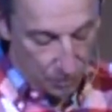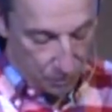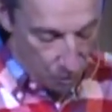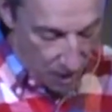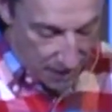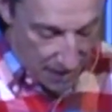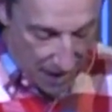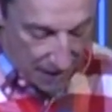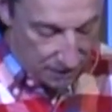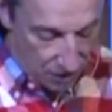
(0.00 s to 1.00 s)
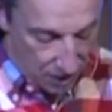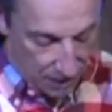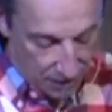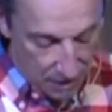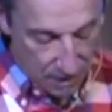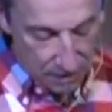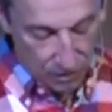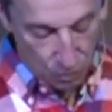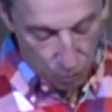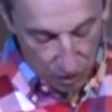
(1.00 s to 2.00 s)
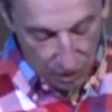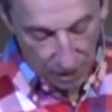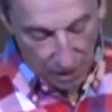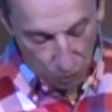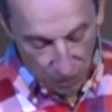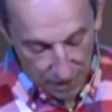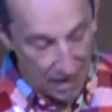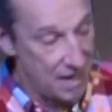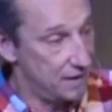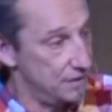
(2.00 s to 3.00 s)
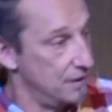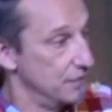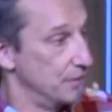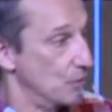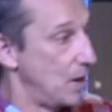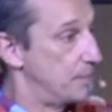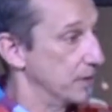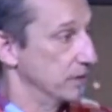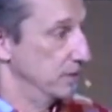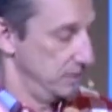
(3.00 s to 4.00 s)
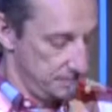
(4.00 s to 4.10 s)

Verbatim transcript: with one hand on their work and one hand on their weapon